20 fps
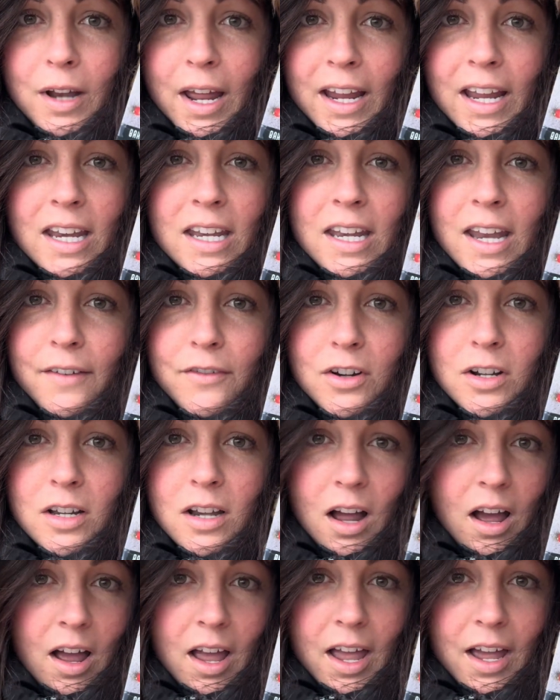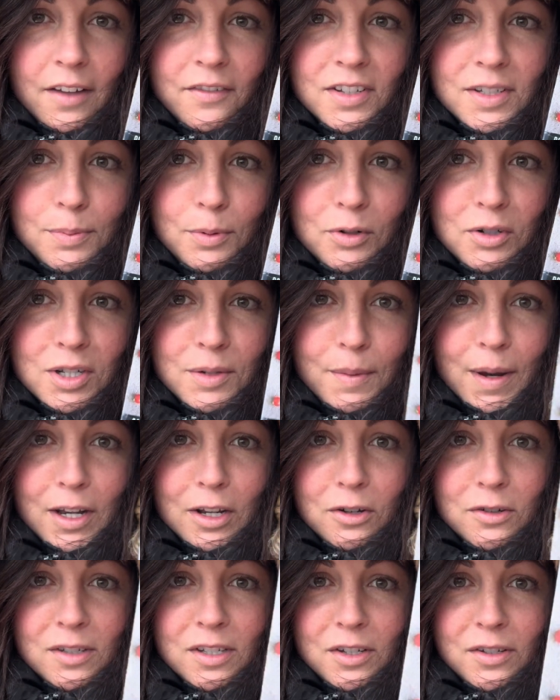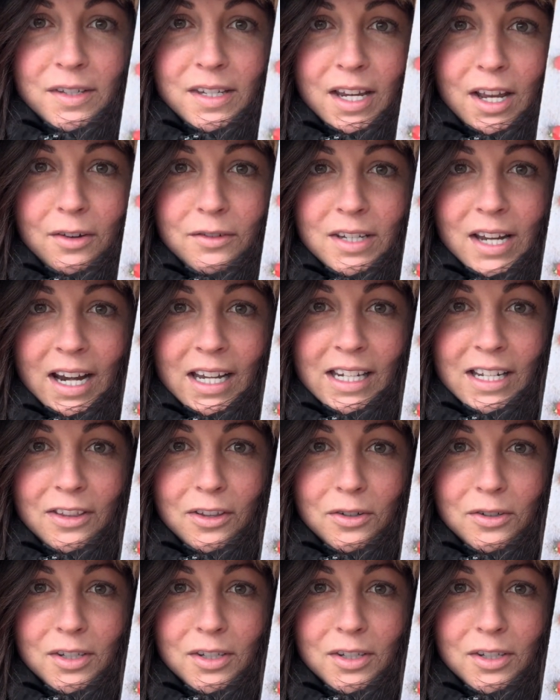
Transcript: I can never not have Spoon tomatoes. Do you see how tiny those